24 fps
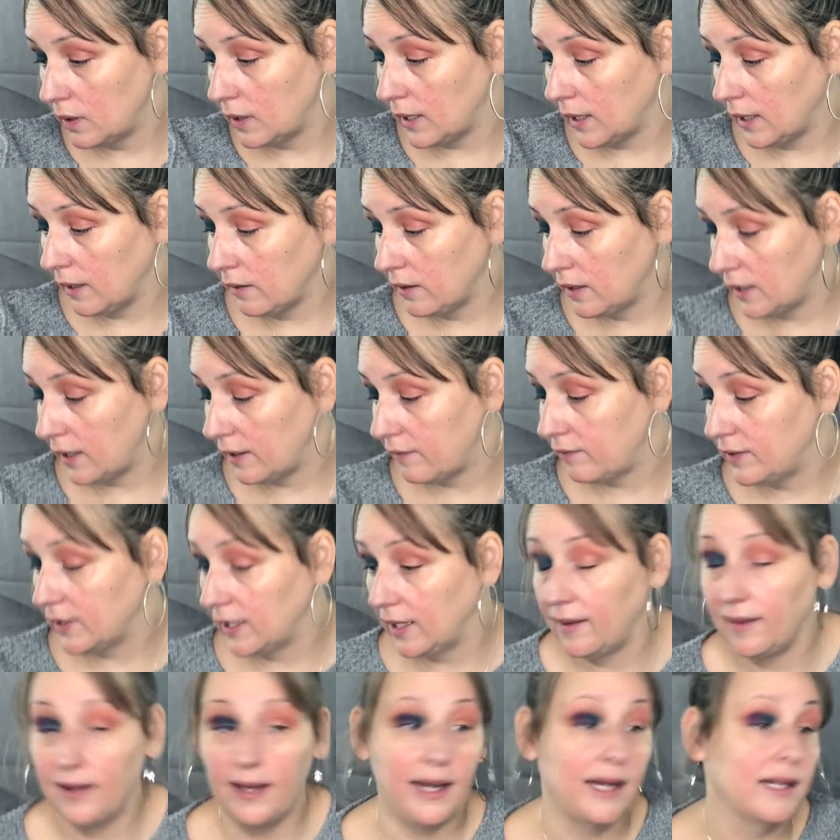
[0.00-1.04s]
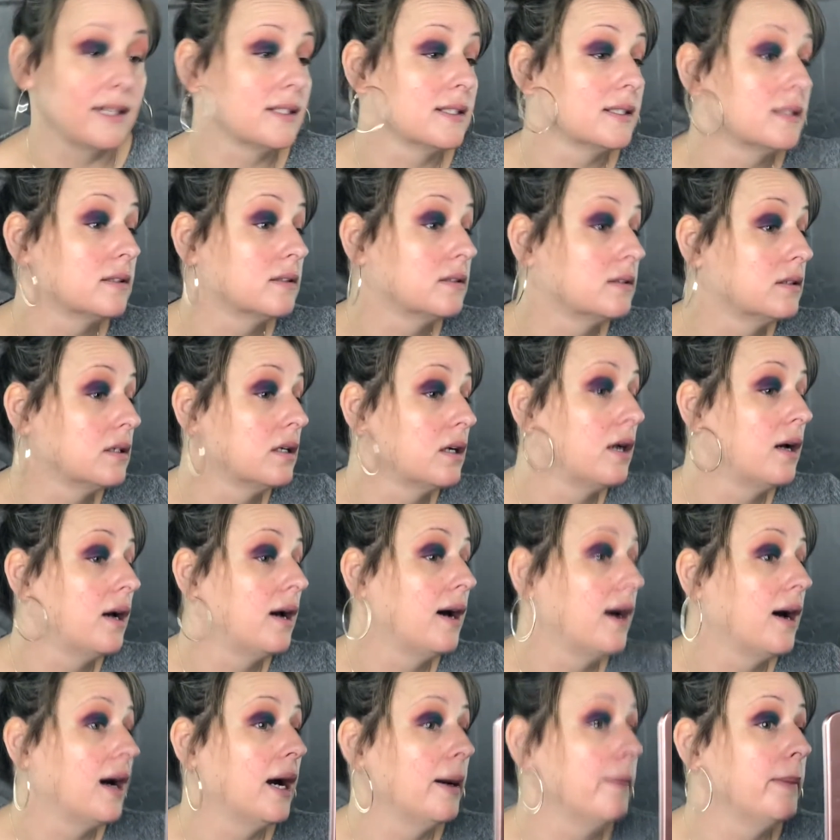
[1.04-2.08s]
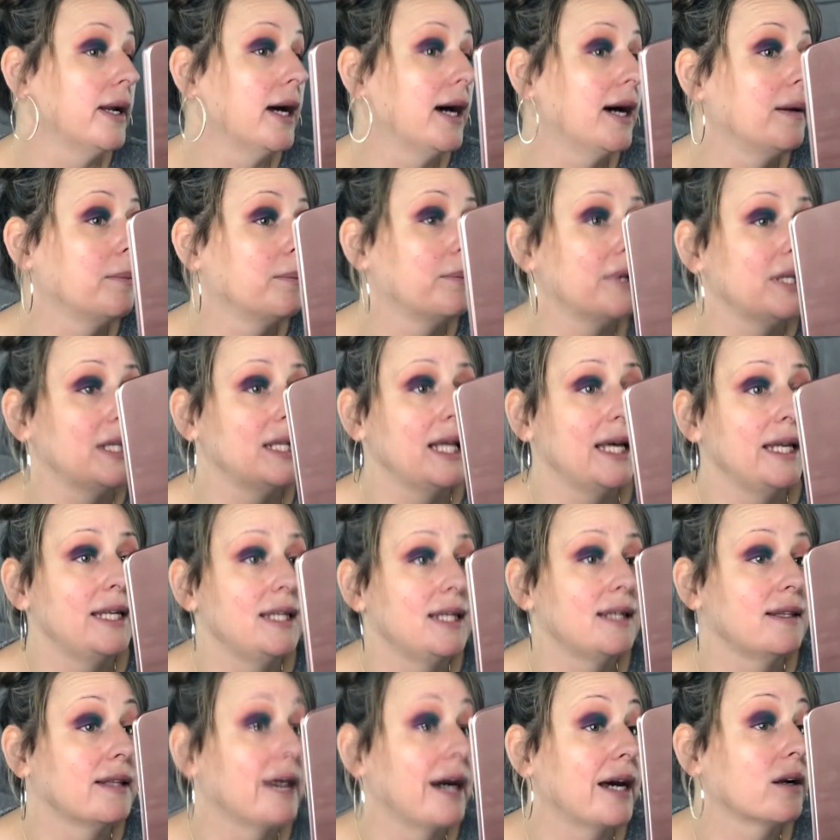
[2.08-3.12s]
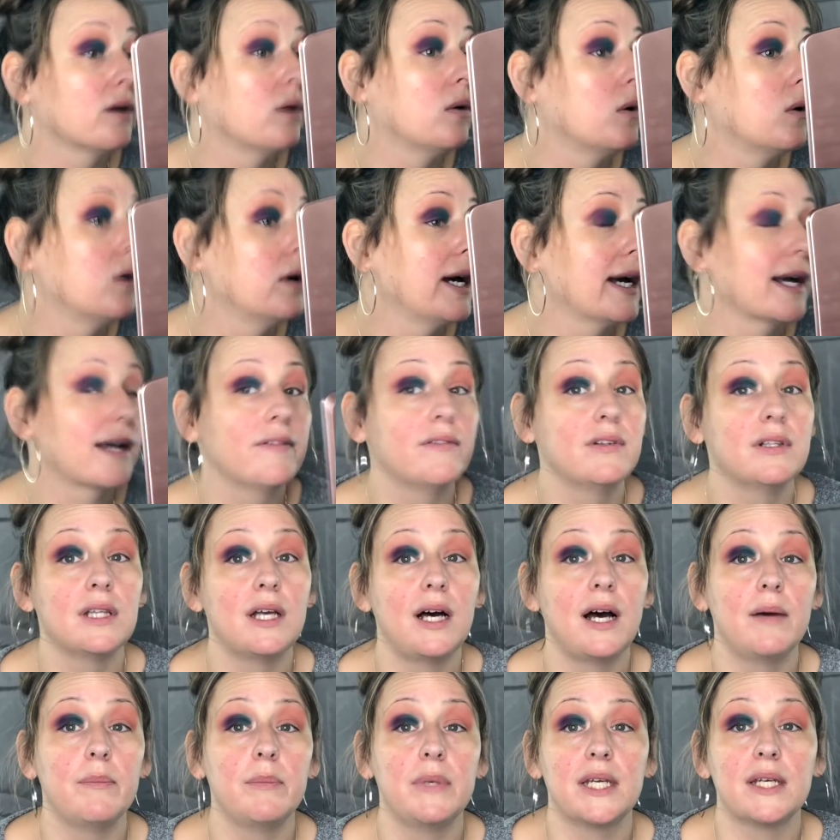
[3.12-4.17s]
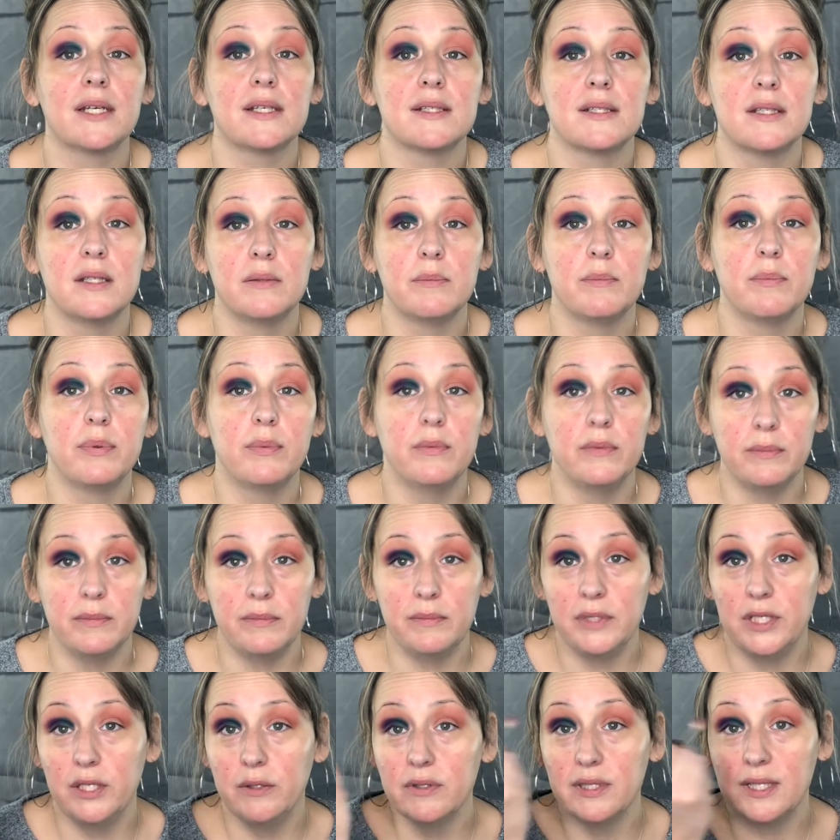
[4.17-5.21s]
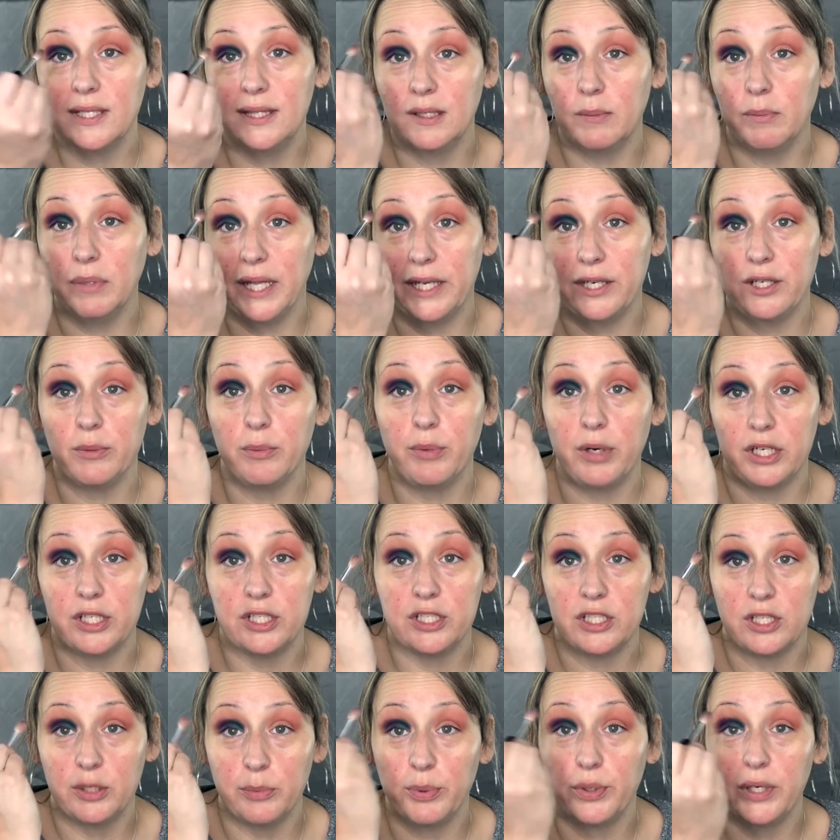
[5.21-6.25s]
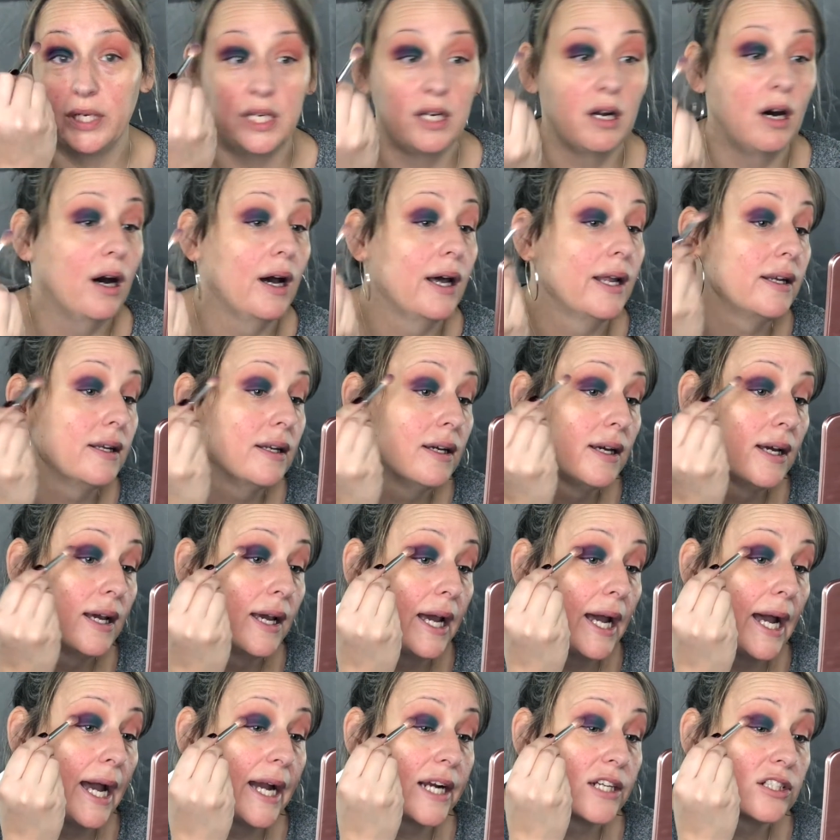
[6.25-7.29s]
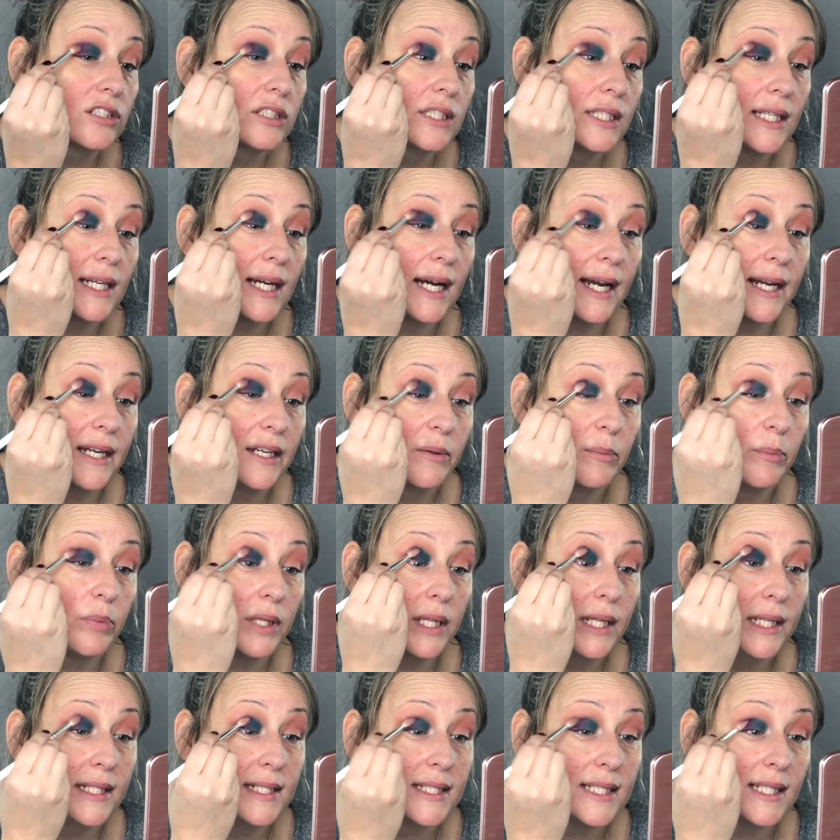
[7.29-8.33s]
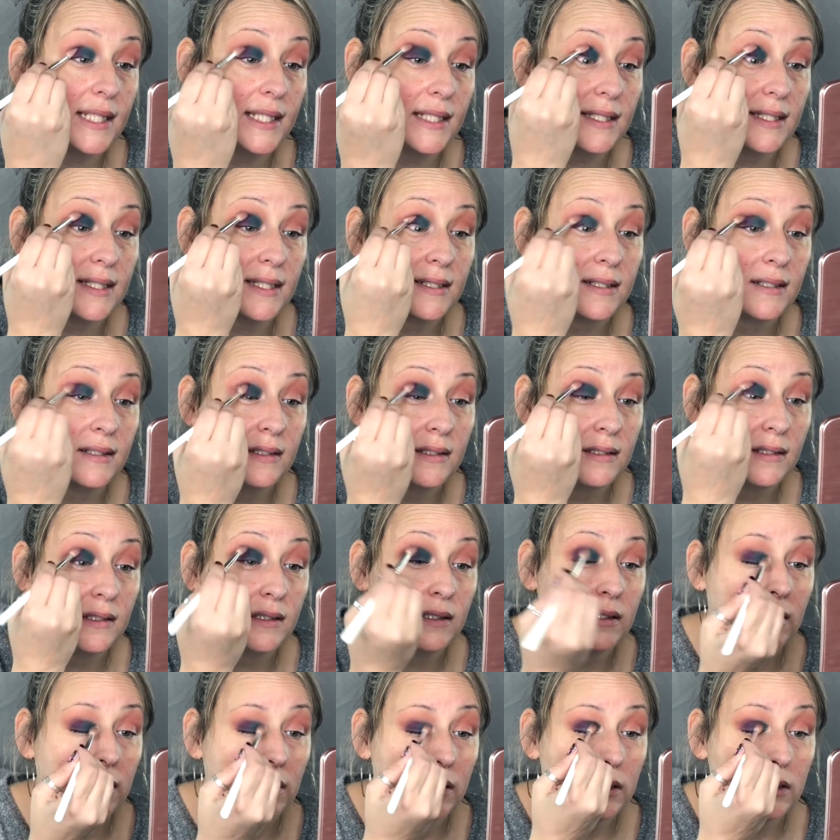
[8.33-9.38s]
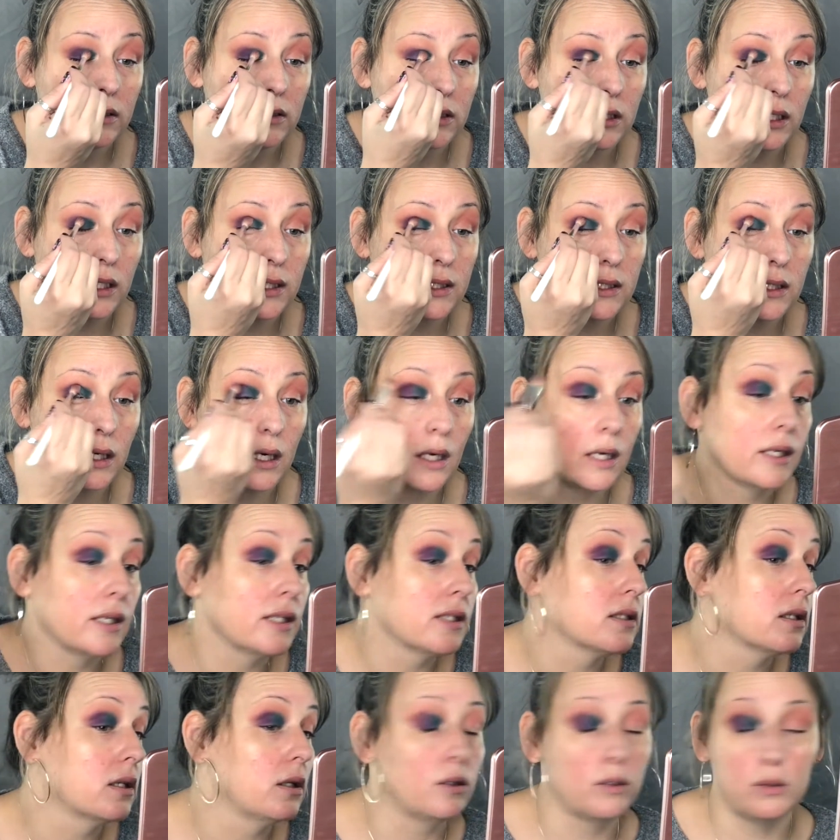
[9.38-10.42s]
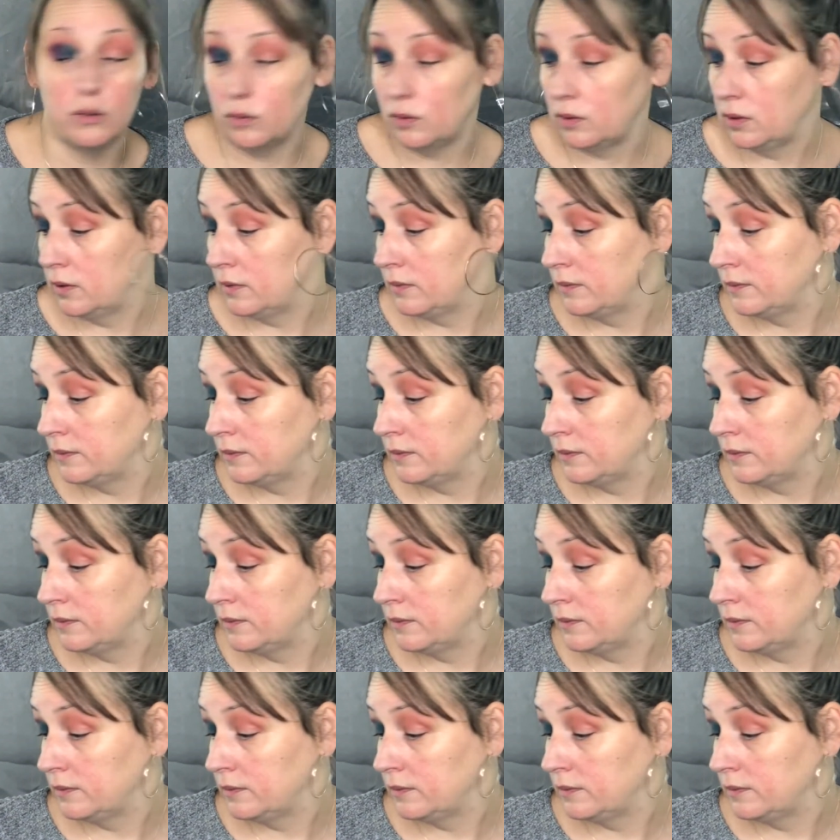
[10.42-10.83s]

now that I've done that, I'm not blending that a whole heck of a lot because using the blender brush to put it on actually kind of blends it just on its own.